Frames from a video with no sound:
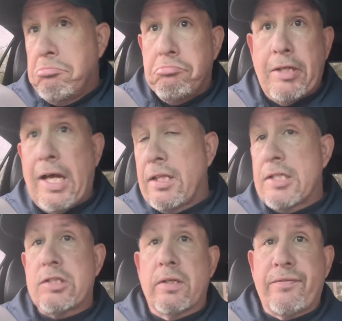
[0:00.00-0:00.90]
now
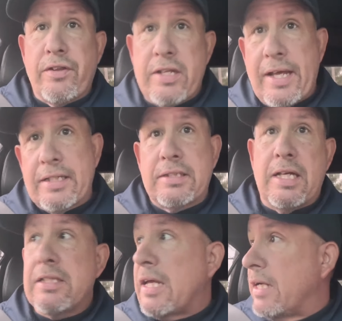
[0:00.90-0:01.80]
let's look for the next
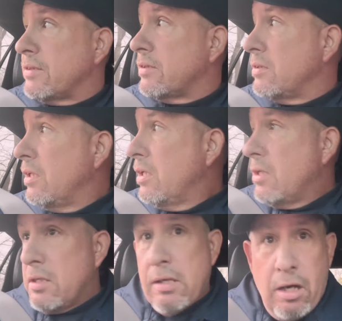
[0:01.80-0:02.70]

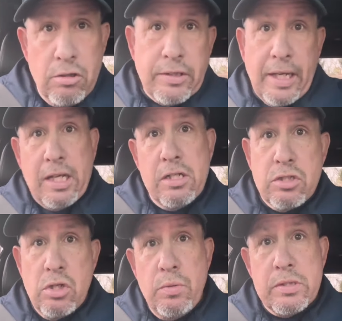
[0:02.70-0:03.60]
10,000. All I got to
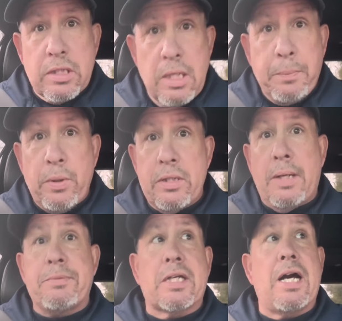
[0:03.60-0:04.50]
do is keep putting
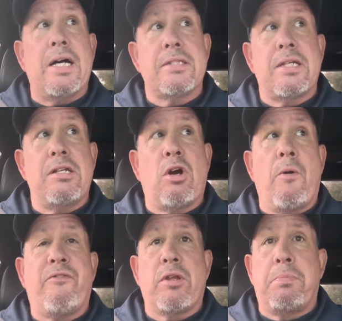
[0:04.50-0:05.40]
up the content.
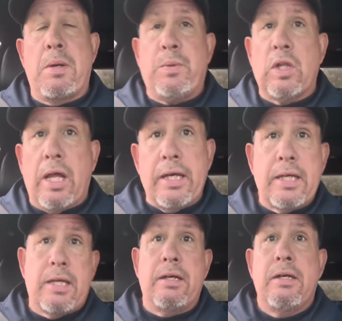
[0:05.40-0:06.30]
Hopefully people
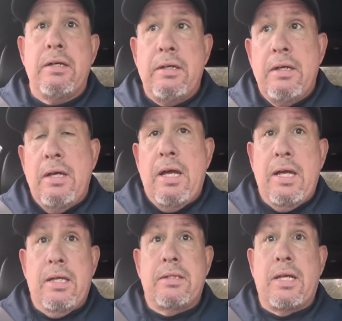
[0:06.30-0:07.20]
like.
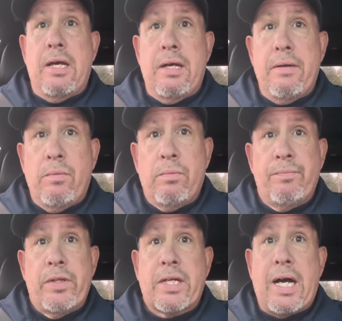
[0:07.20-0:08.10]
And
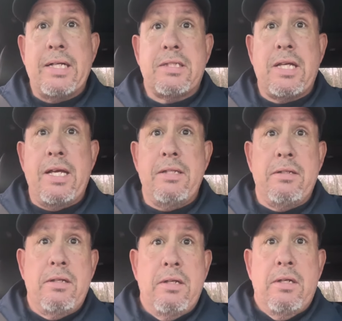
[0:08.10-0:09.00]
content
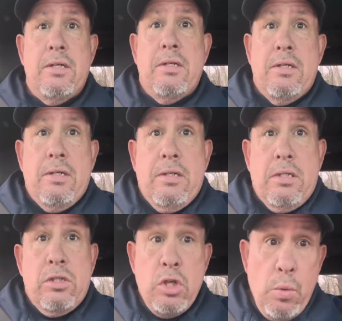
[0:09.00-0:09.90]

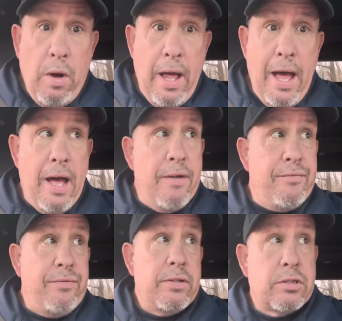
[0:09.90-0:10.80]
you will have
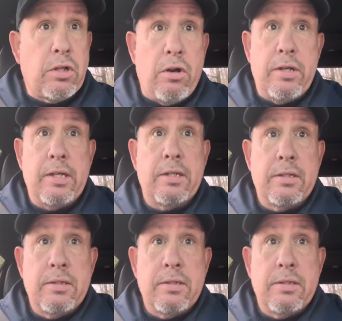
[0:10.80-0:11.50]
starting,